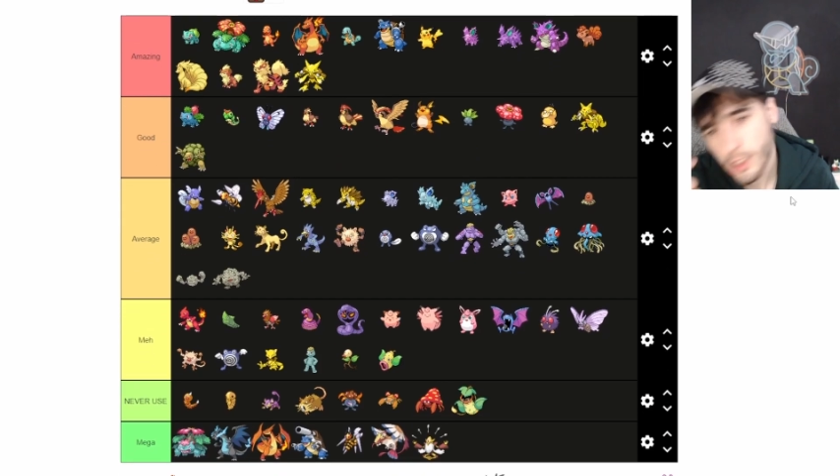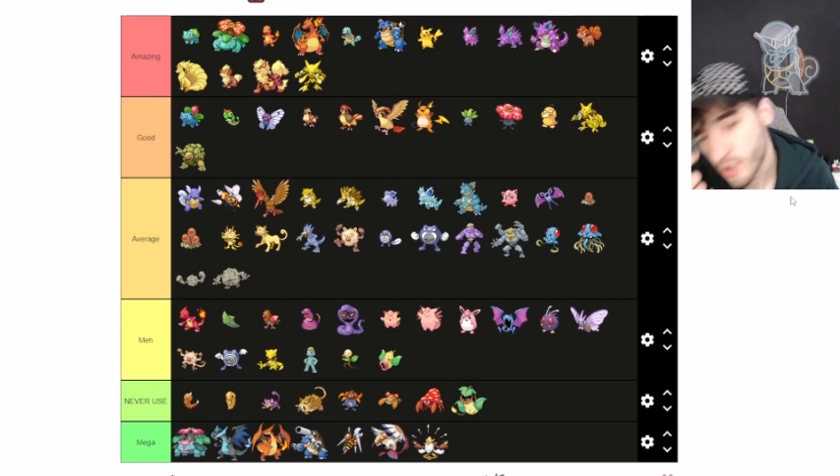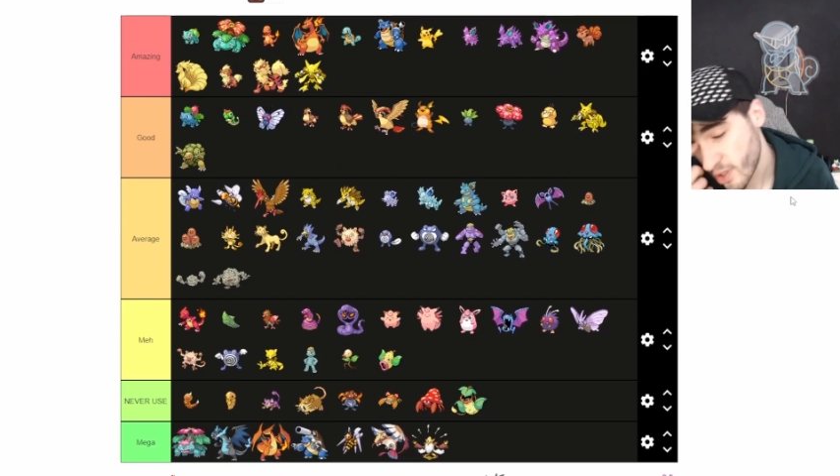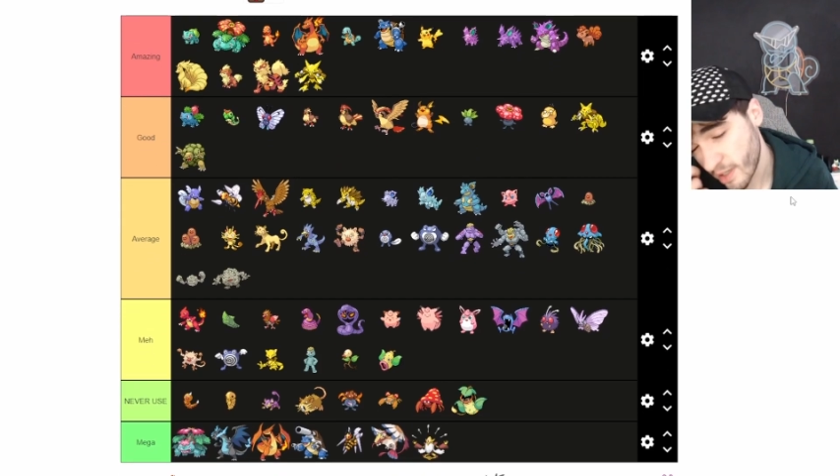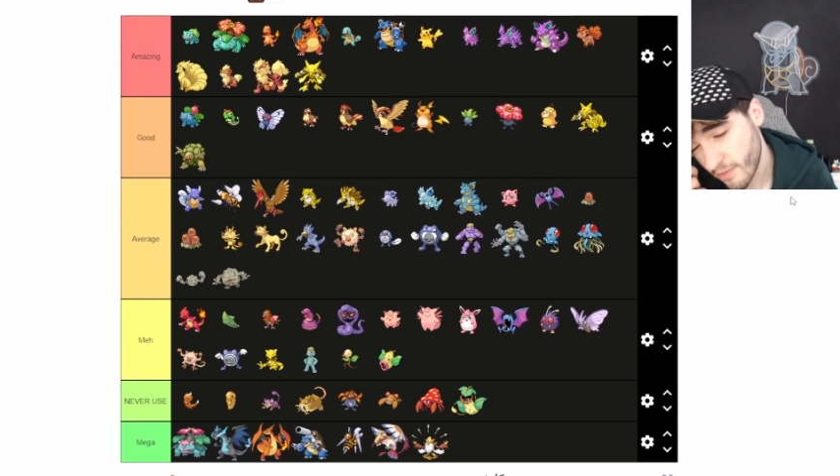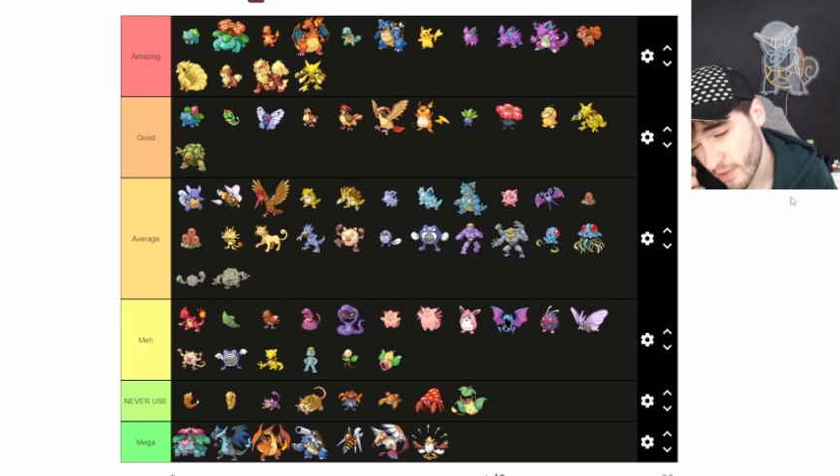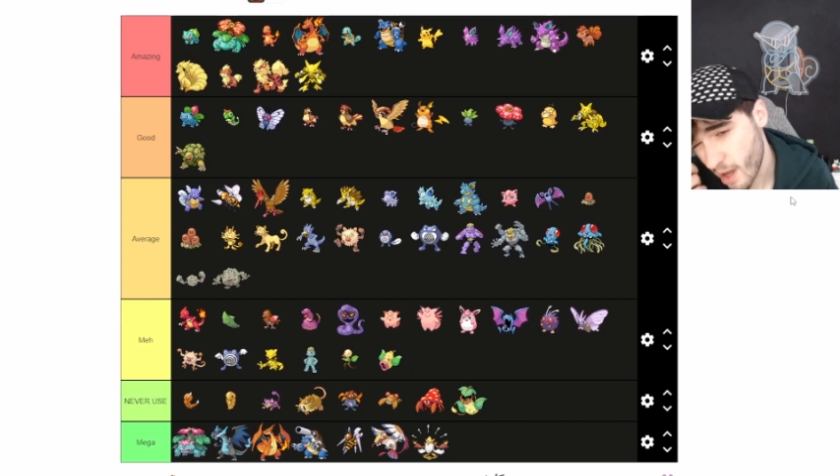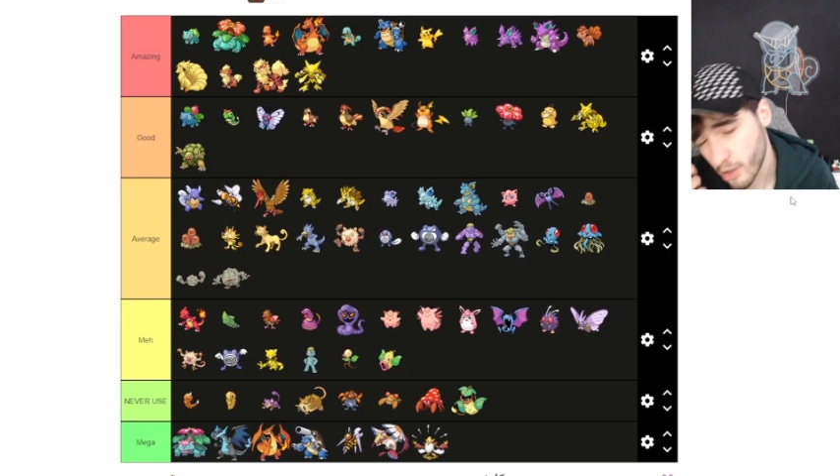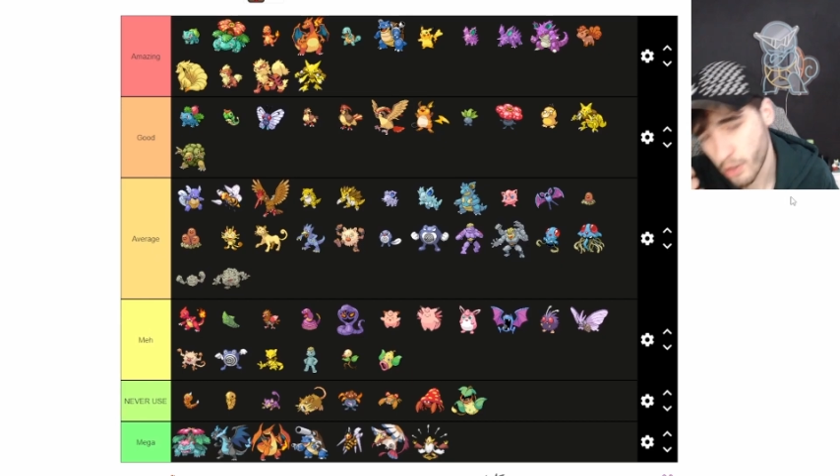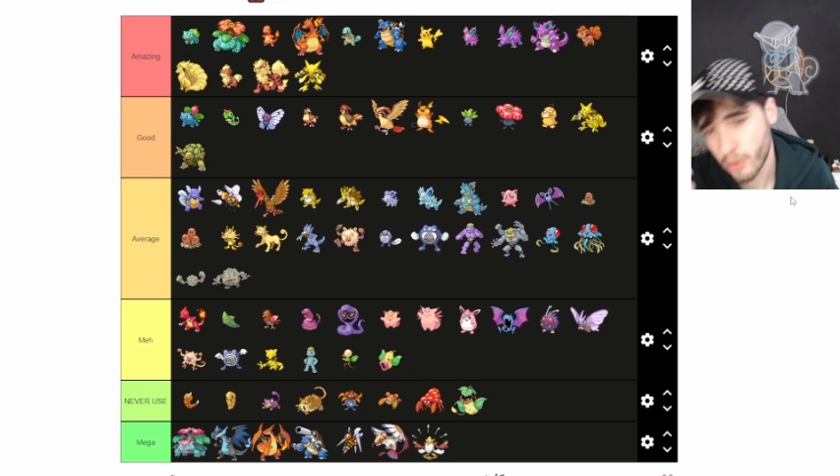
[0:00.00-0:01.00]
Especially even at
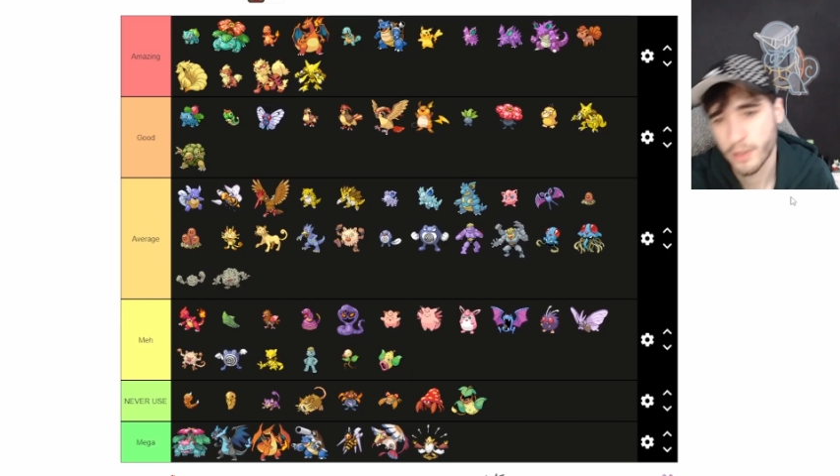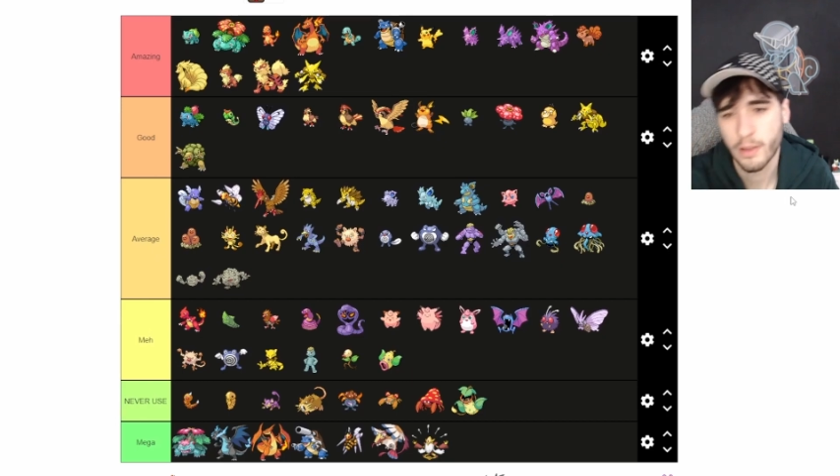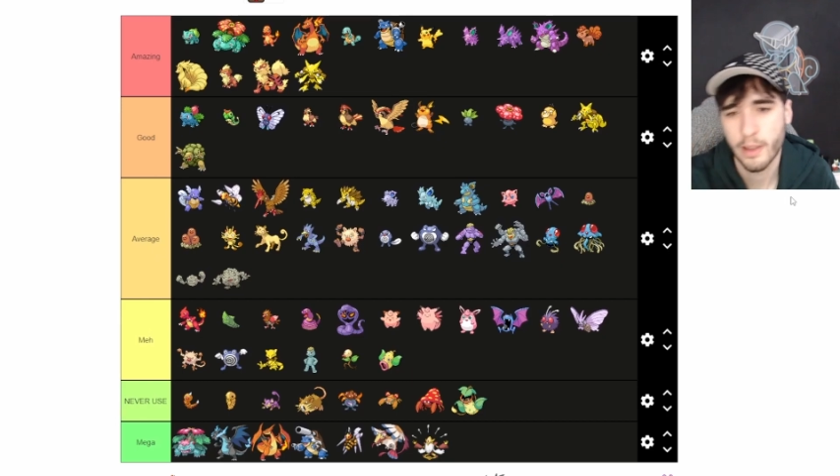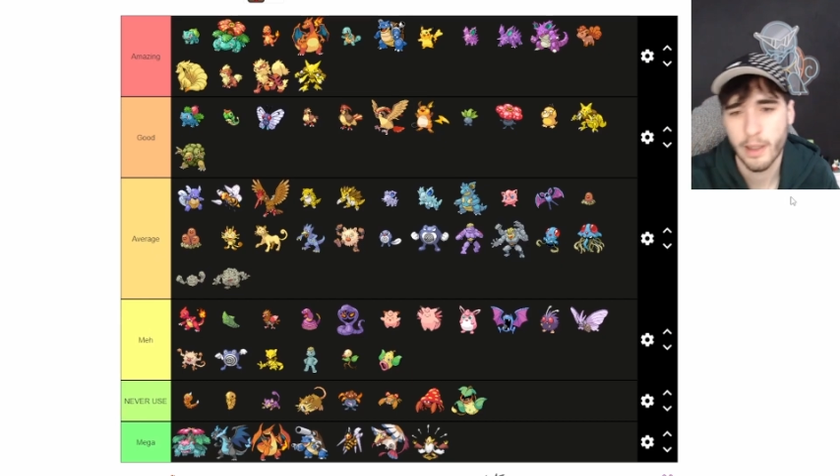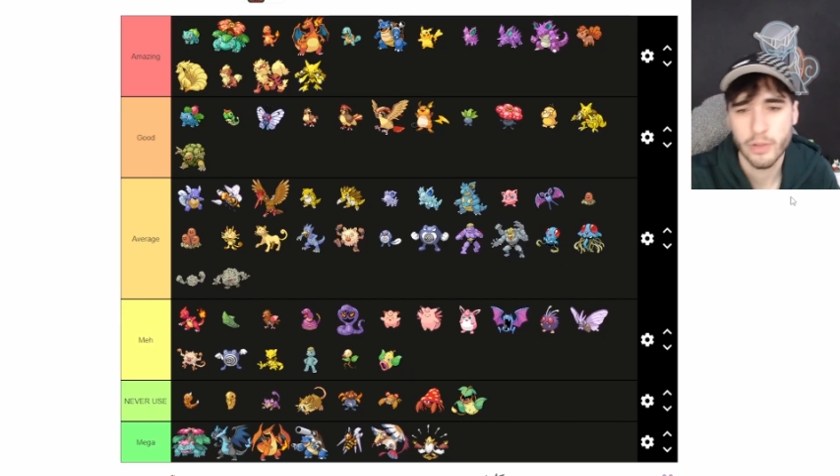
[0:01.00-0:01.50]
Heart Gold, like it